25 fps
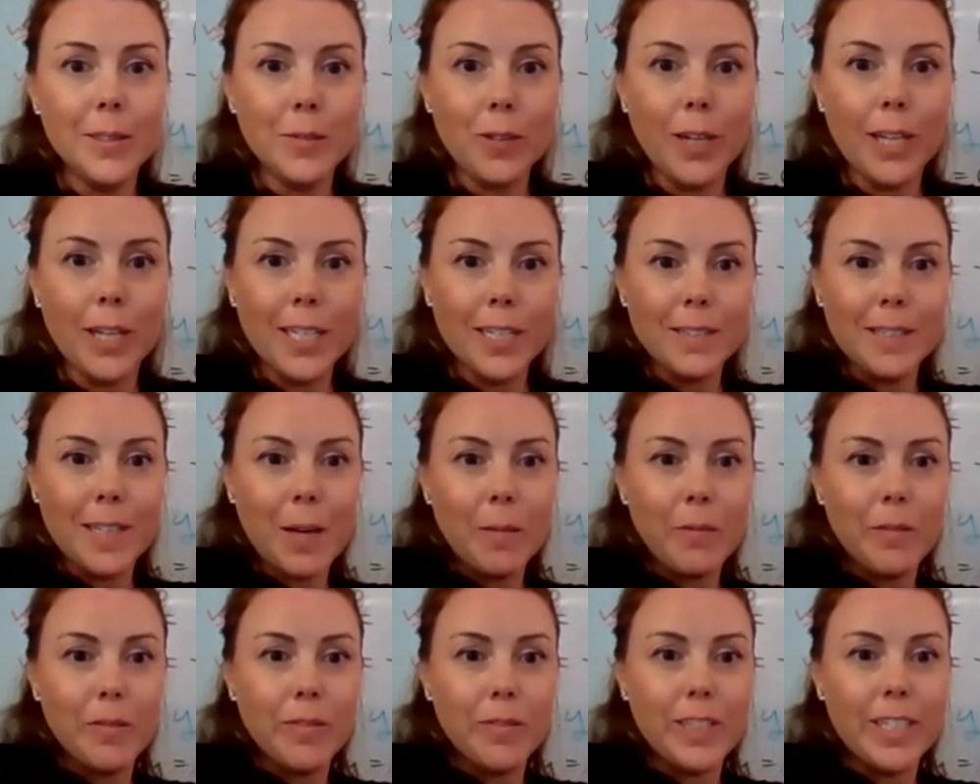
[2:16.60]
So it's right on
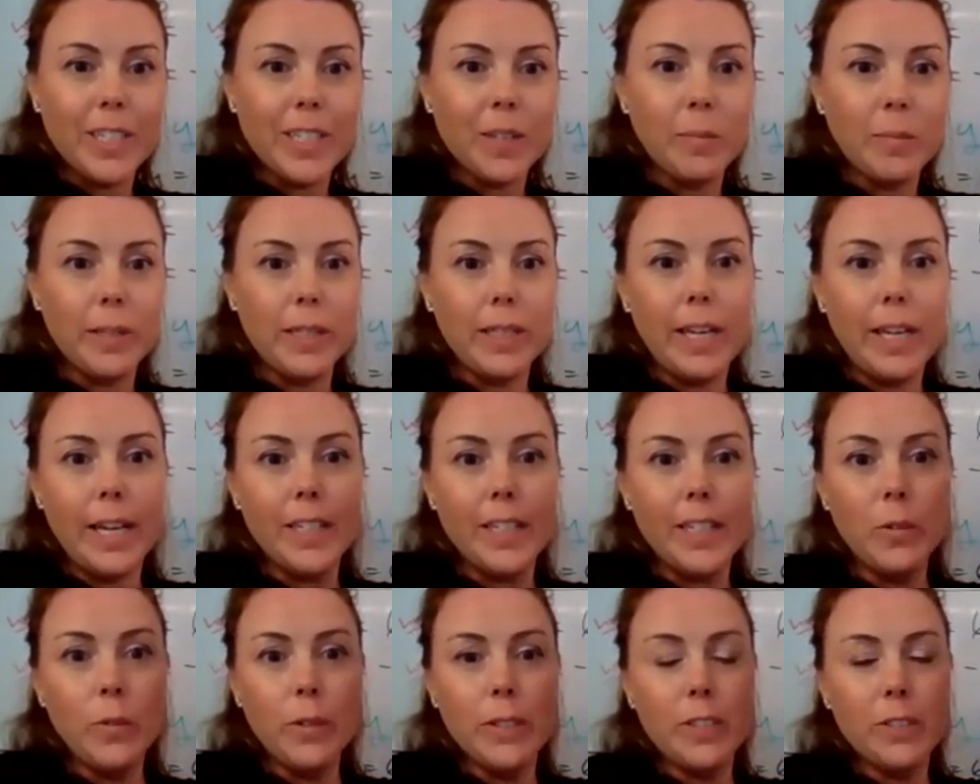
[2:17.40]
top of it. It could be
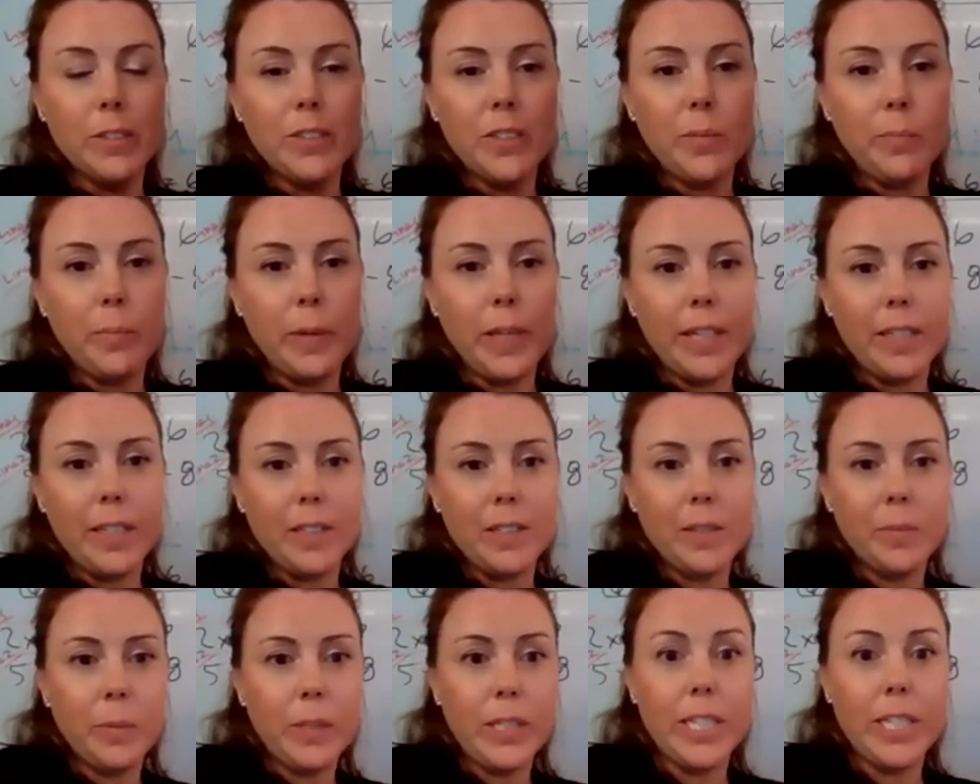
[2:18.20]
anywhere in
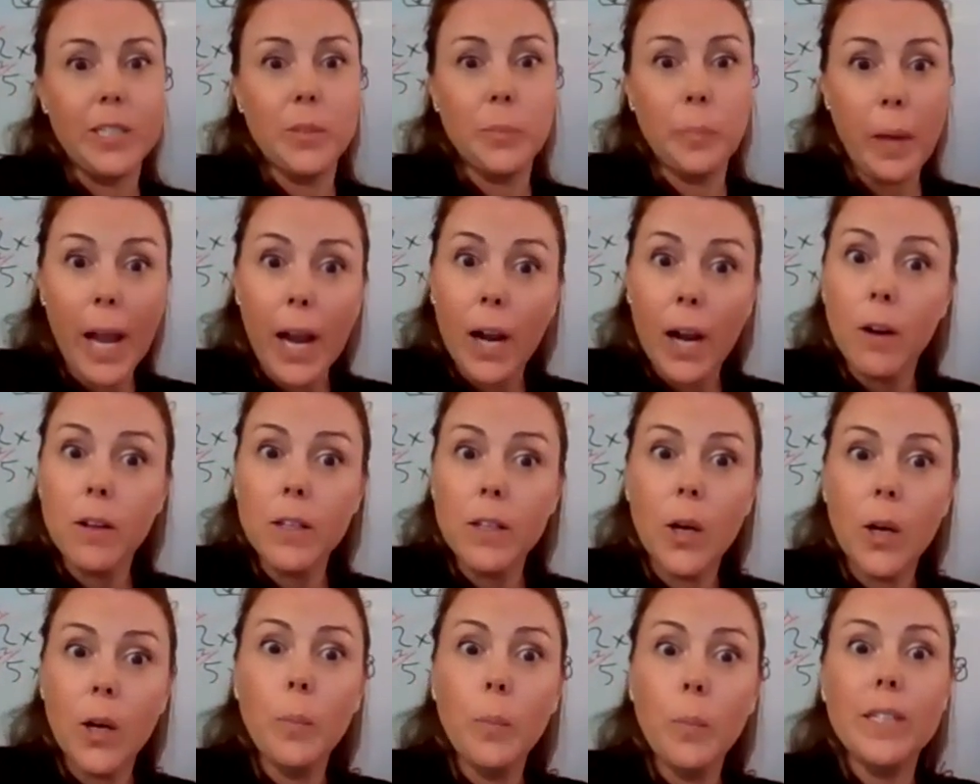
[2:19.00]
space, but it's
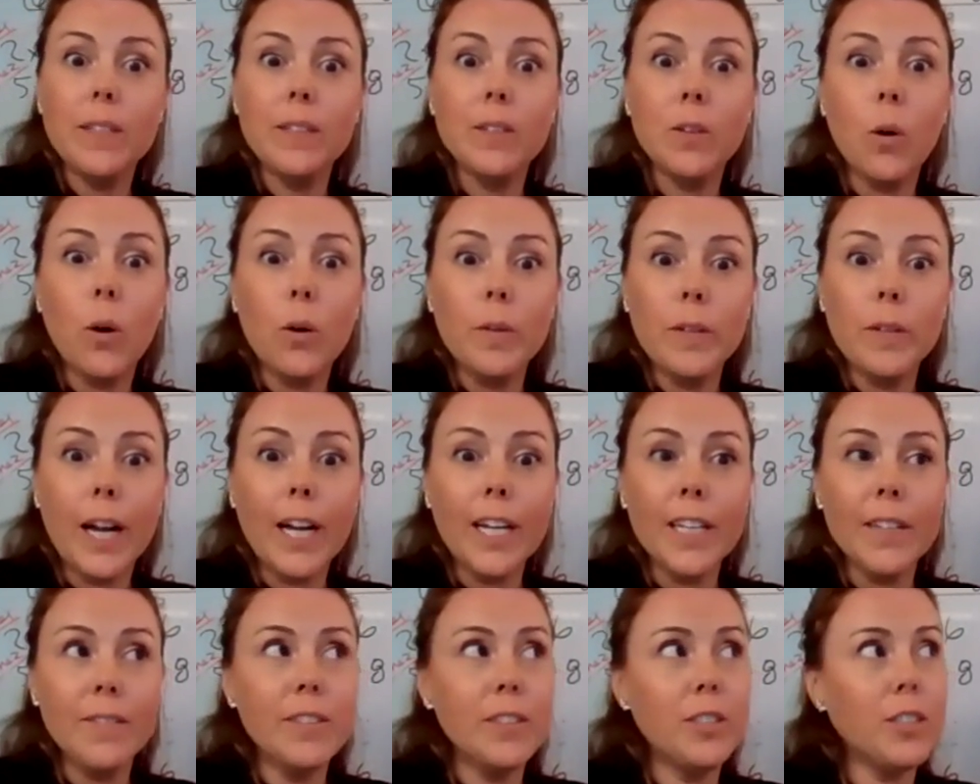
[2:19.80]
parallel, but it's
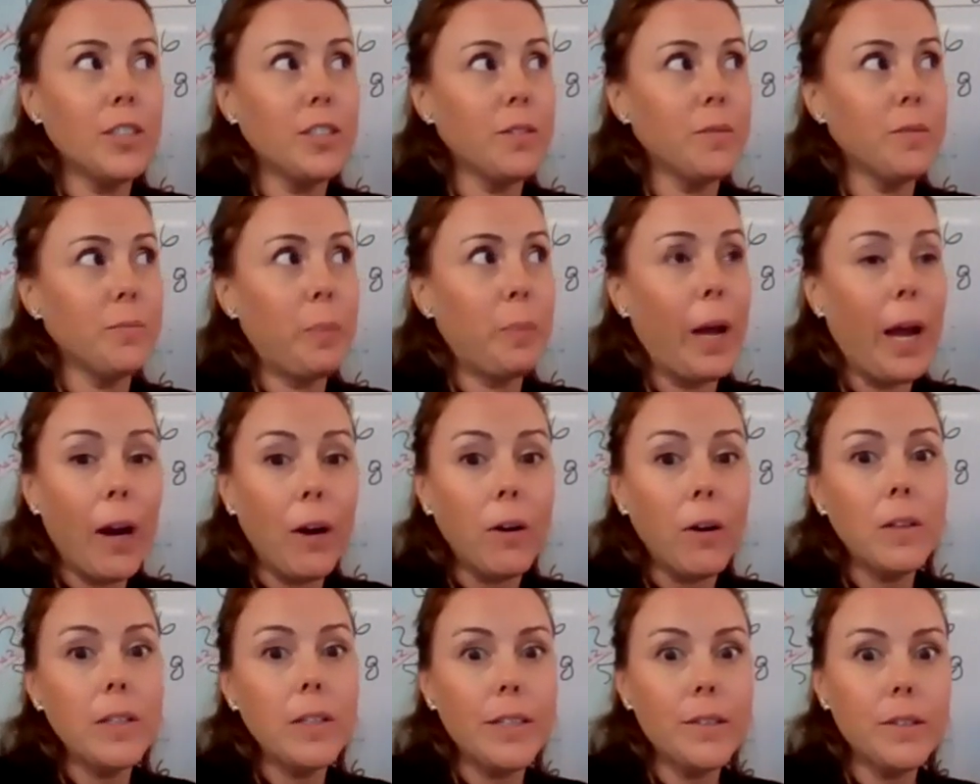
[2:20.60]
not even just
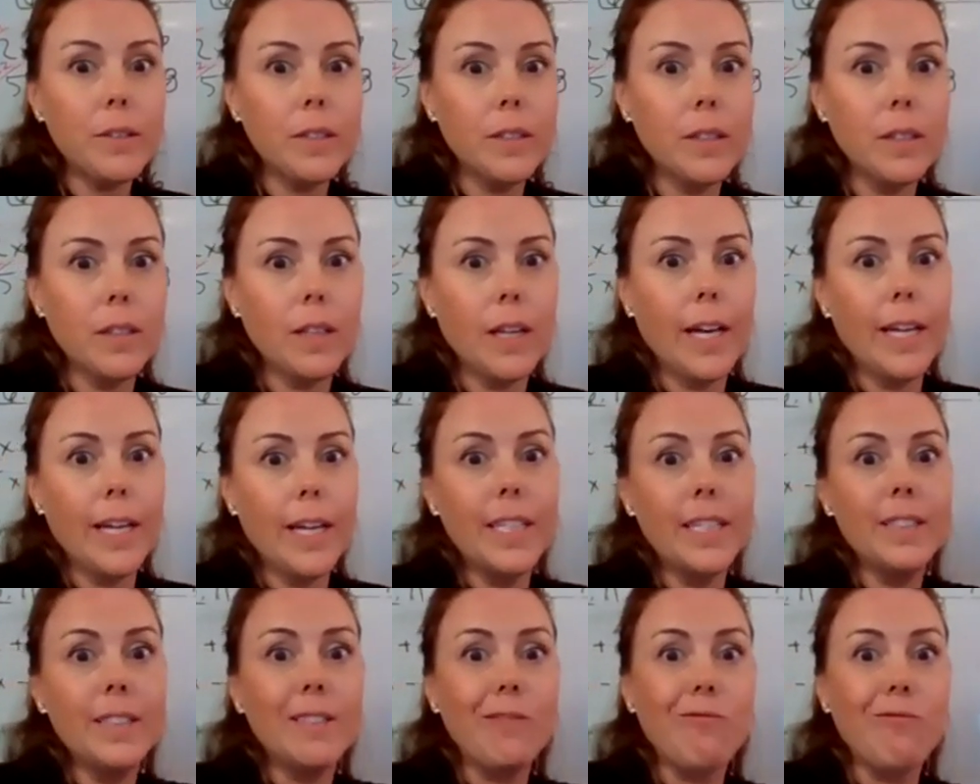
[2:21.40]
parallel to the
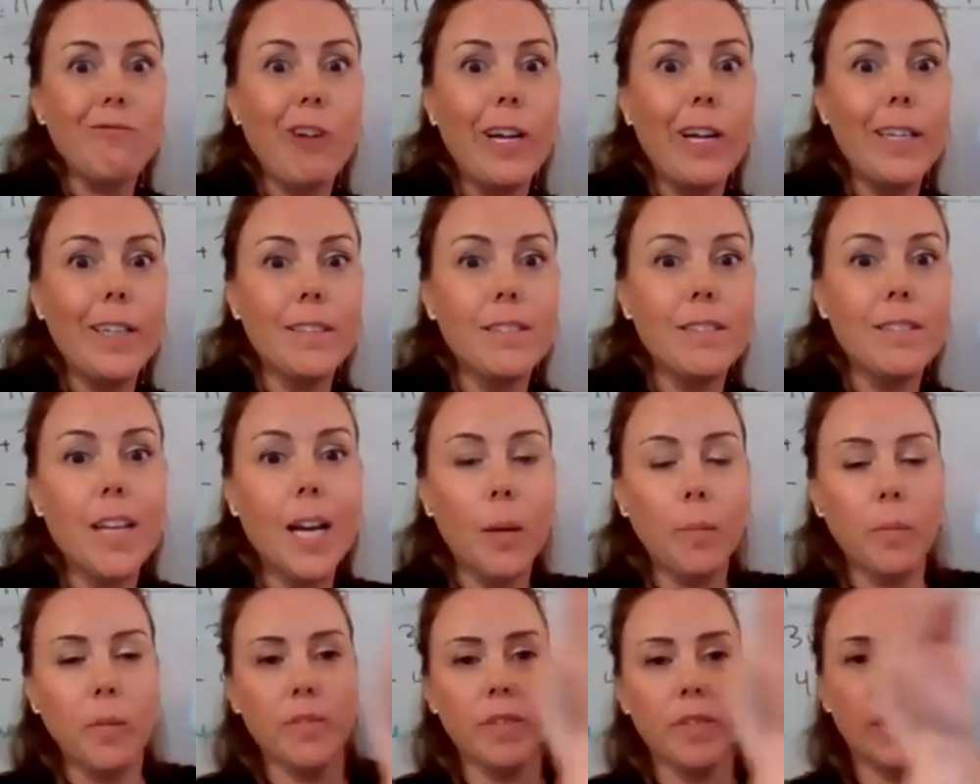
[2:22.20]
line, it's right on
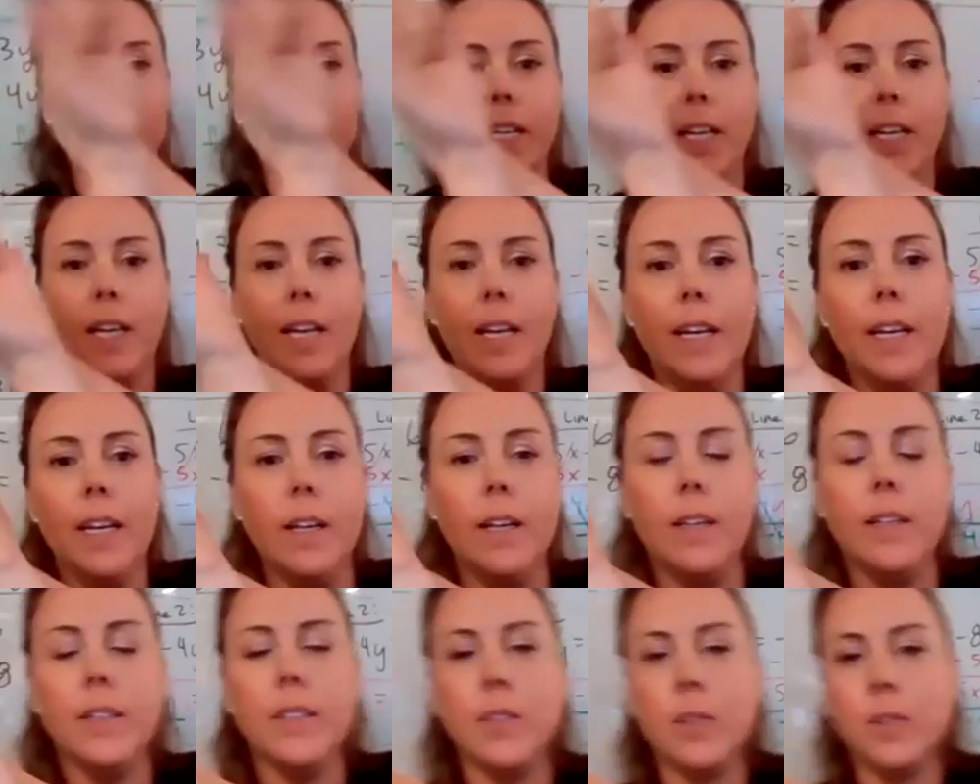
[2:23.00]
top of it.
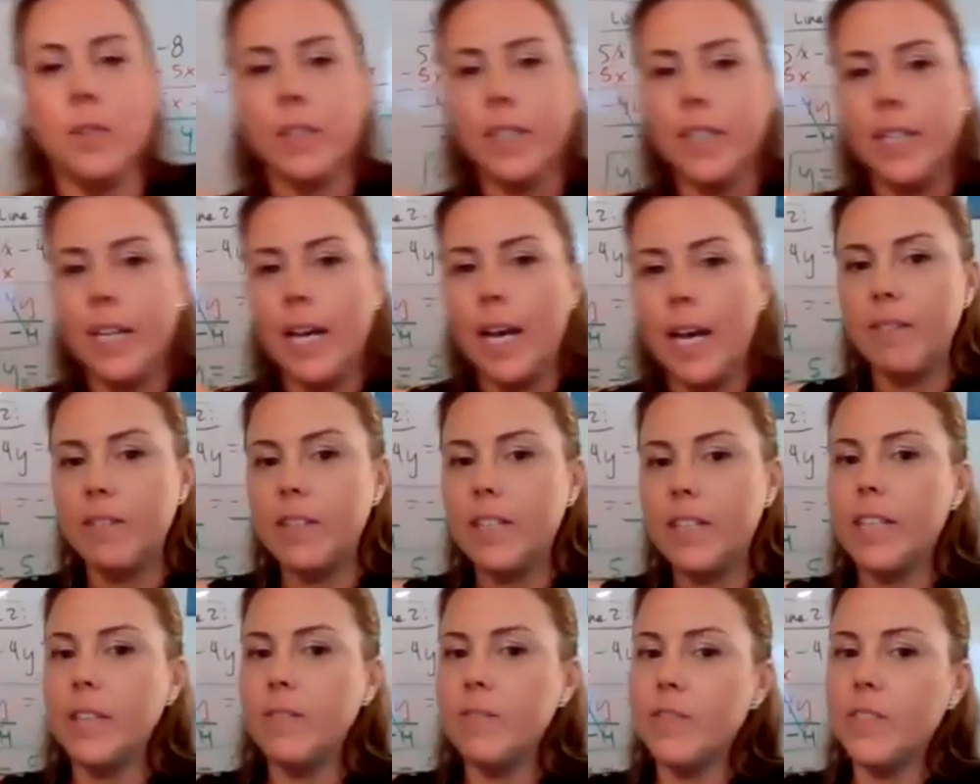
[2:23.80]
So it's gonna have
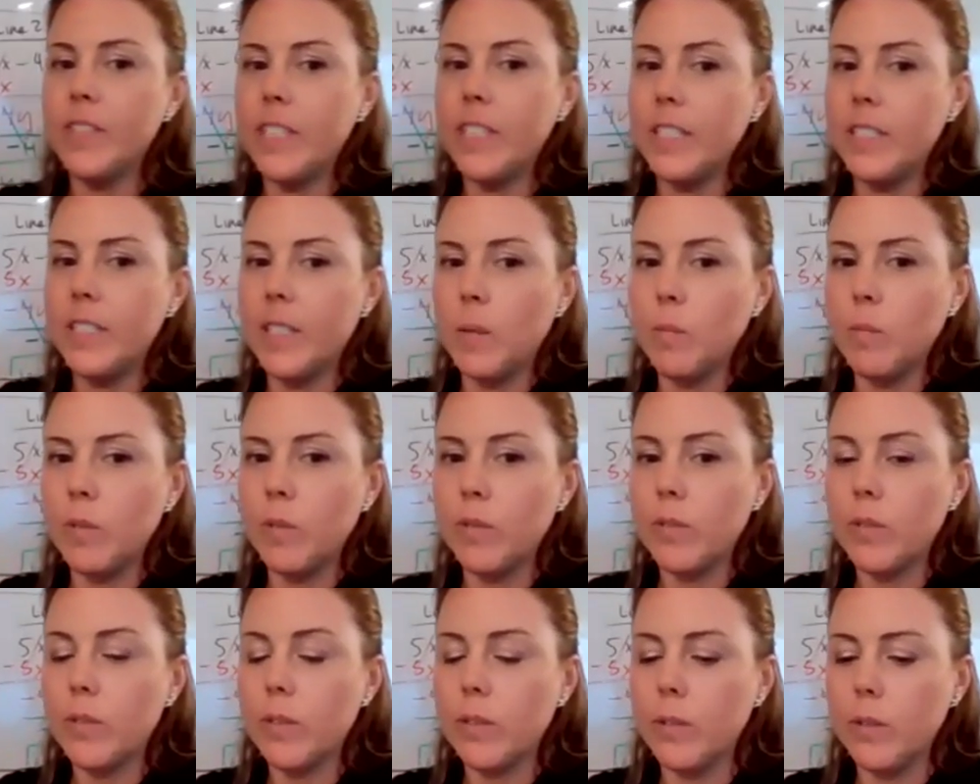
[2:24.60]
an infinite
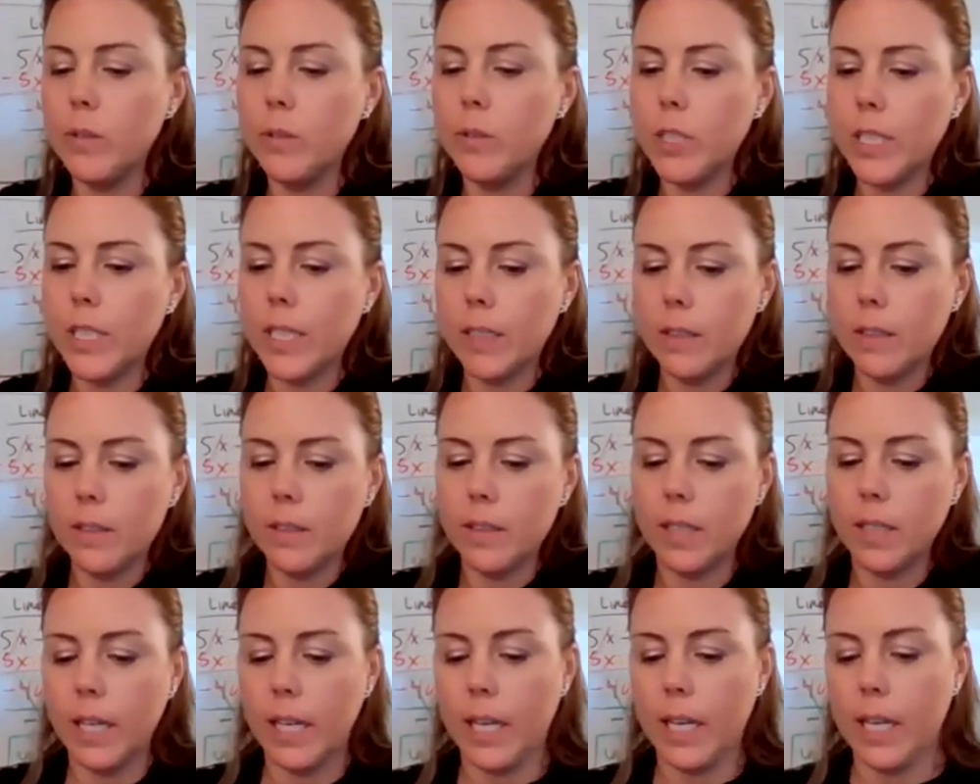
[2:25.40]
number of
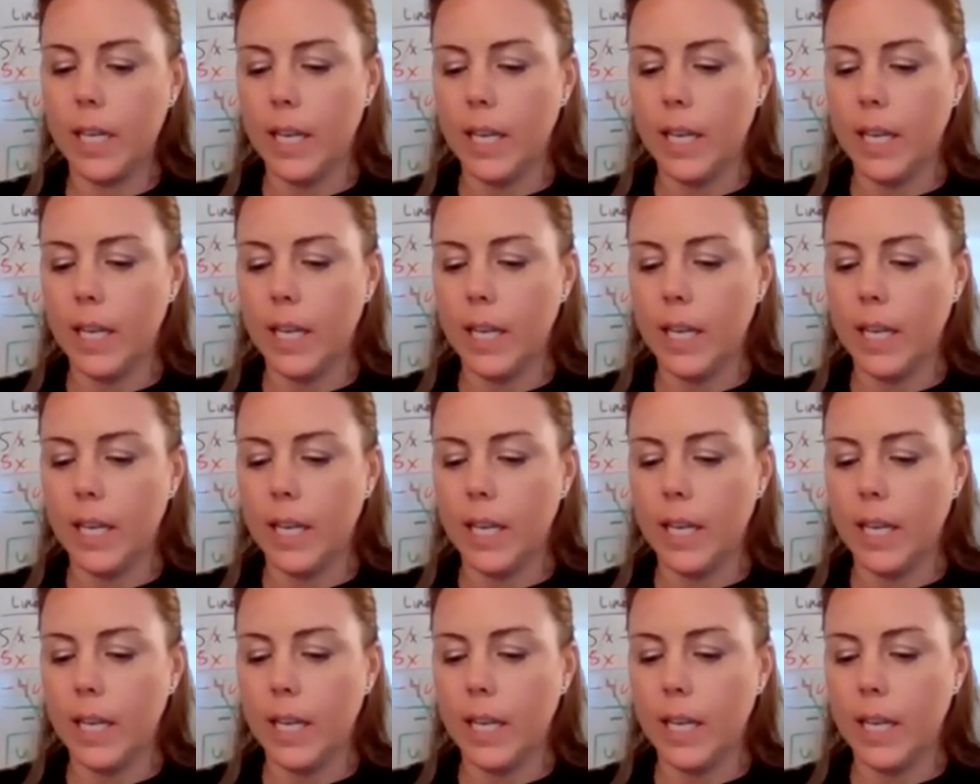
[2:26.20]
solutions.